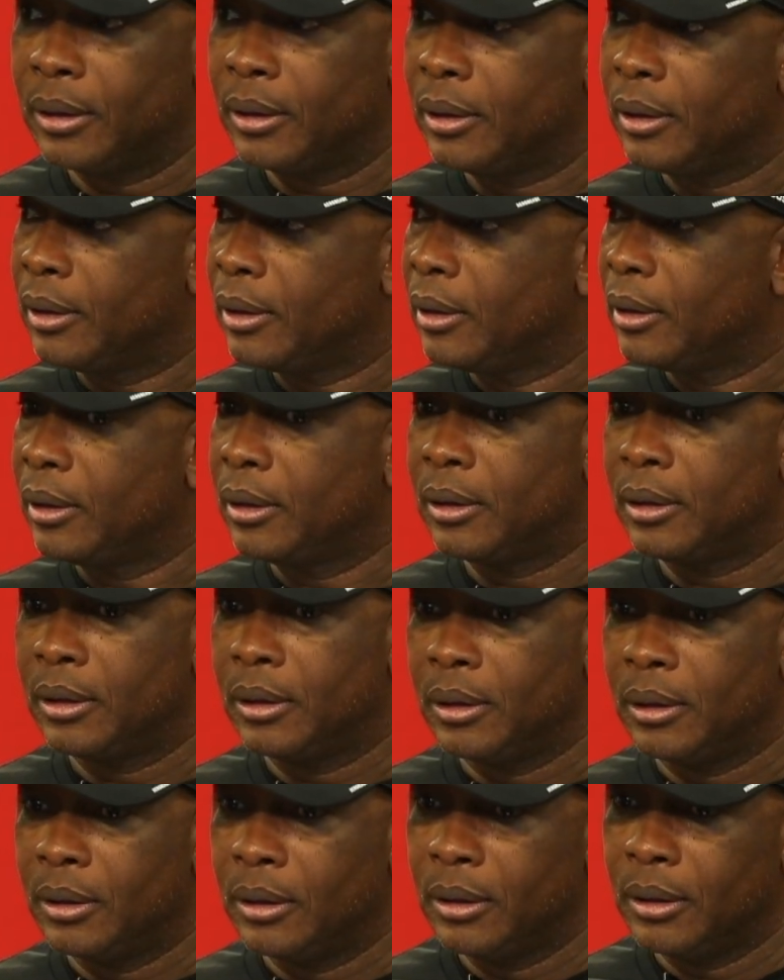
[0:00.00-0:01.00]
What do you
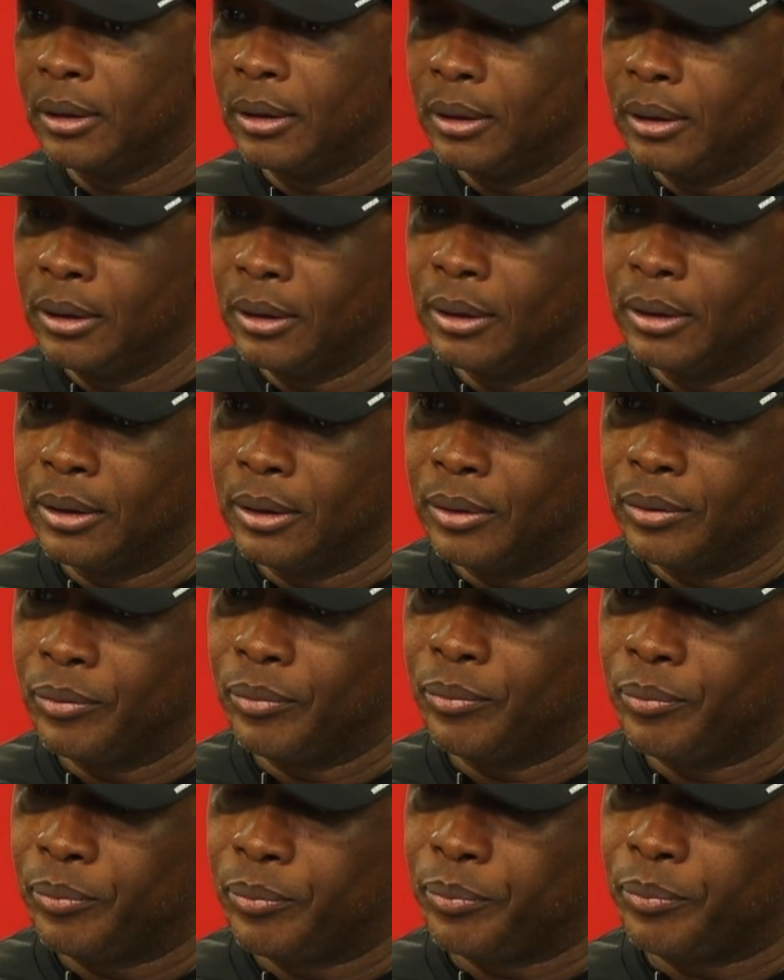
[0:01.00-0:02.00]
say? Like you just
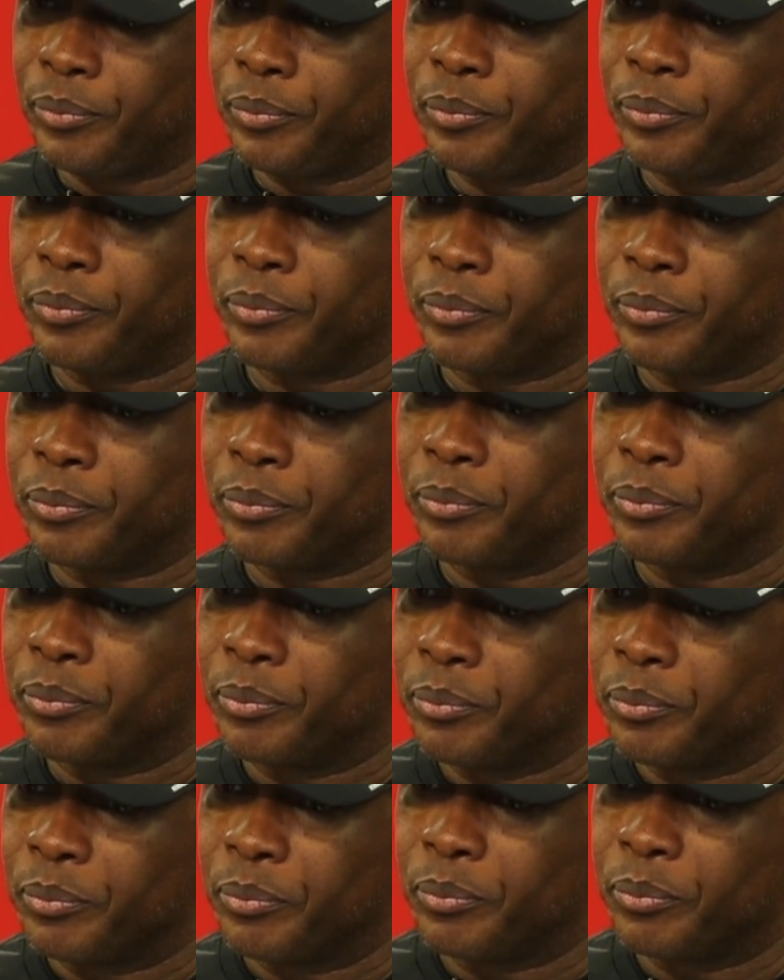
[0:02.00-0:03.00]
mentioned you can't let these guys
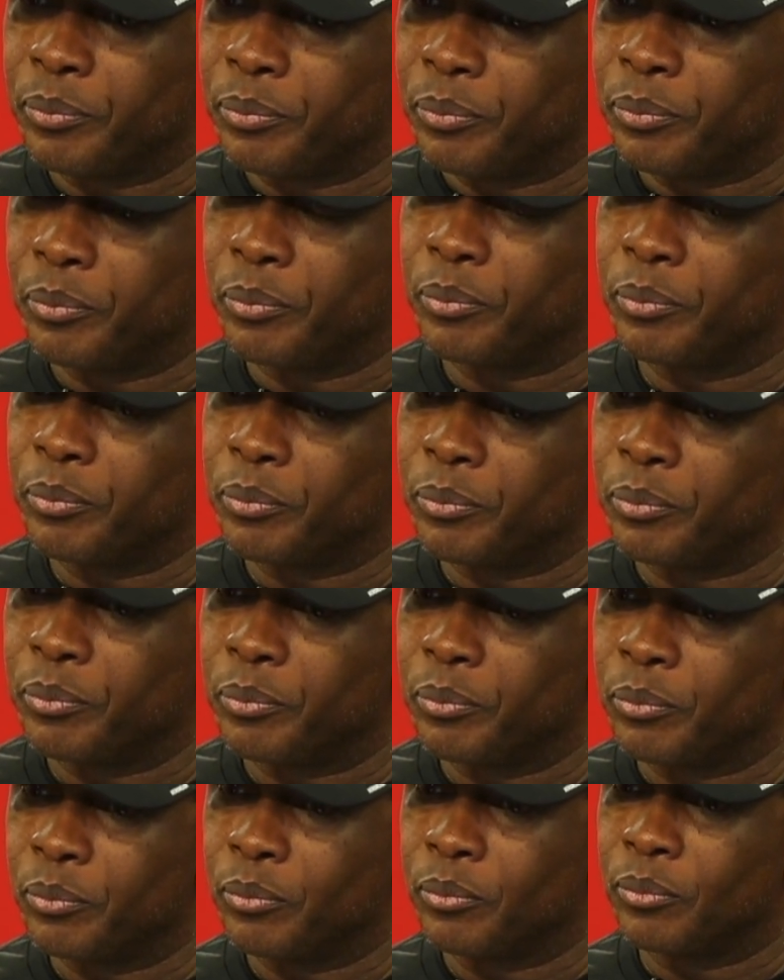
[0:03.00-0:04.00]
lose twice, so how do
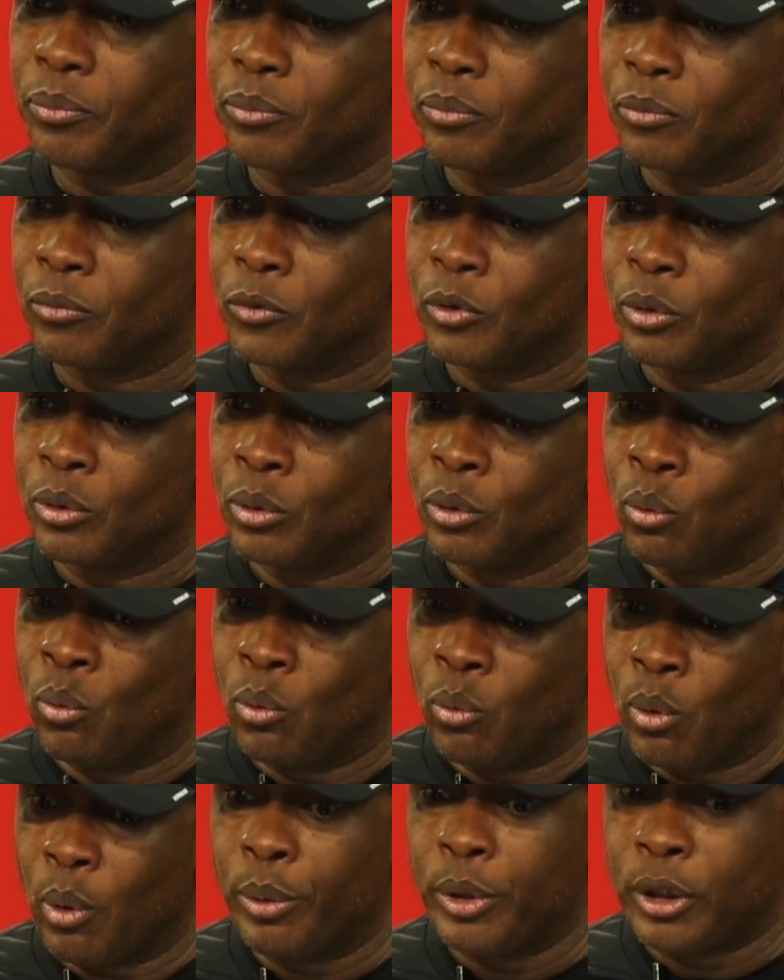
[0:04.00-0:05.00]
you keep these guys positive?